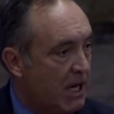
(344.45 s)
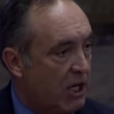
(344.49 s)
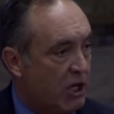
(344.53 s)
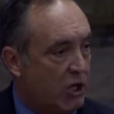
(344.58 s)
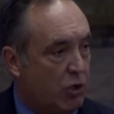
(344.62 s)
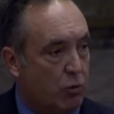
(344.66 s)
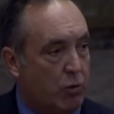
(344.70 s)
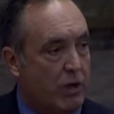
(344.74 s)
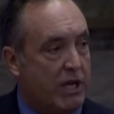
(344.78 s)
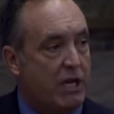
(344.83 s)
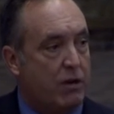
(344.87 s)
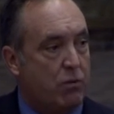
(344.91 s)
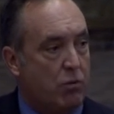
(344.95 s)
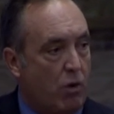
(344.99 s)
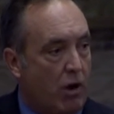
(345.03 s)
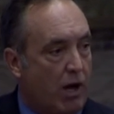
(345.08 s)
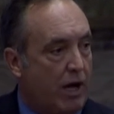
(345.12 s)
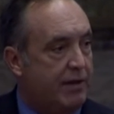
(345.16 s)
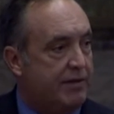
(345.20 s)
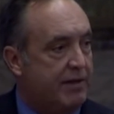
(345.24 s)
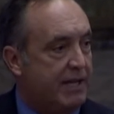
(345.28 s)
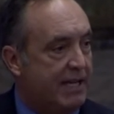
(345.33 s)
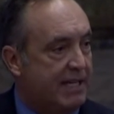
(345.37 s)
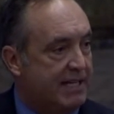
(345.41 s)
And do we
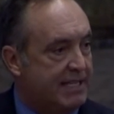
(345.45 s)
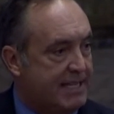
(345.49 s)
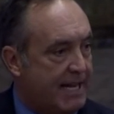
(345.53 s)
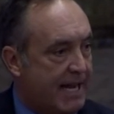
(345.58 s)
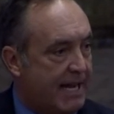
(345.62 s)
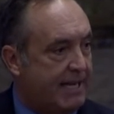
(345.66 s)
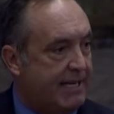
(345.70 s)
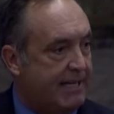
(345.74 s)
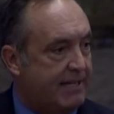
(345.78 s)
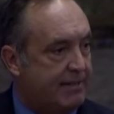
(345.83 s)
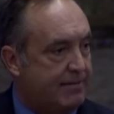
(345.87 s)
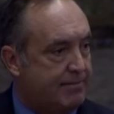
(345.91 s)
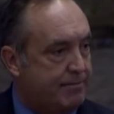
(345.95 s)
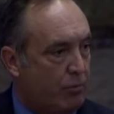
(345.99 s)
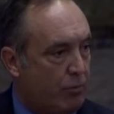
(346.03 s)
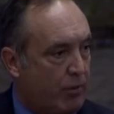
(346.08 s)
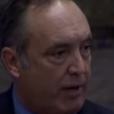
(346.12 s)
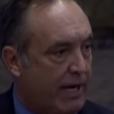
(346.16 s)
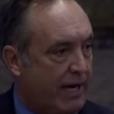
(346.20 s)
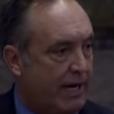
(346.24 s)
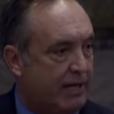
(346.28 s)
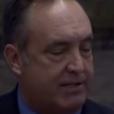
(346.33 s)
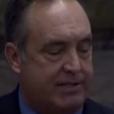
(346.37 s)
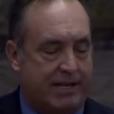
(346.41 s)
want the executive
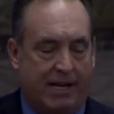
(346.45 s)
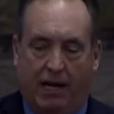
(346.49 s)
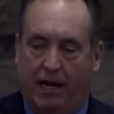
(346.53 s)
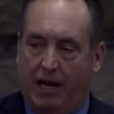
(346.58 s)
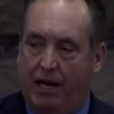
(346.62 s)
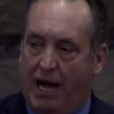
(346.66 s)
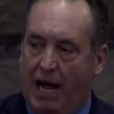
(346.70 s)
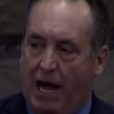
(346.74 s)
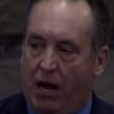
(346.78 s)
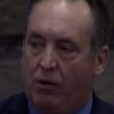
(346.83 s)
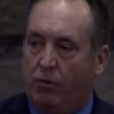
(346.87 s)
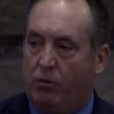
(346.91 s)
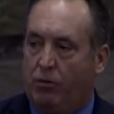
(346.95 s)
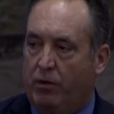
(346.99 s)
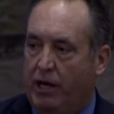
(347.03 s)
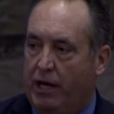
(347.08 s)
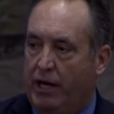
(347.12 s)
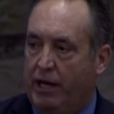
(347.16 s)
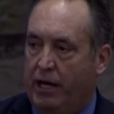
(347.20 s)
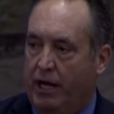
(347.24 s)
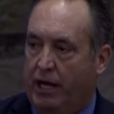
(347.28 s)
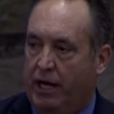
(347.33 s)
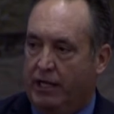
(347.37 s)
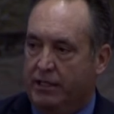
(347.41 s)
branch to
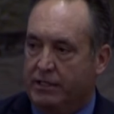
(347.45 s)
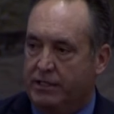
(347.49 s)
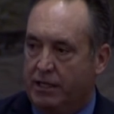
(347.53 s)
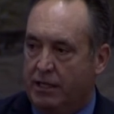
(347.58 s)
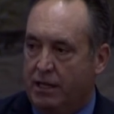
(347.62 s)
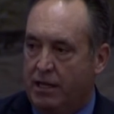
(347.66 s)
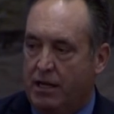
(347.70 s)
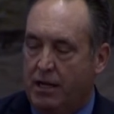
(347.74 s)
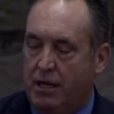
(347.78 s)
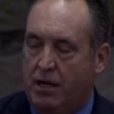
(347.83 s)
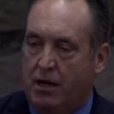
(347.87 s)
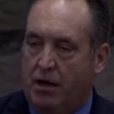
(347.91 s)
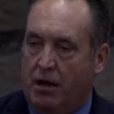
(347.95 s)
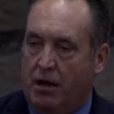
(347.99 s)
outrun us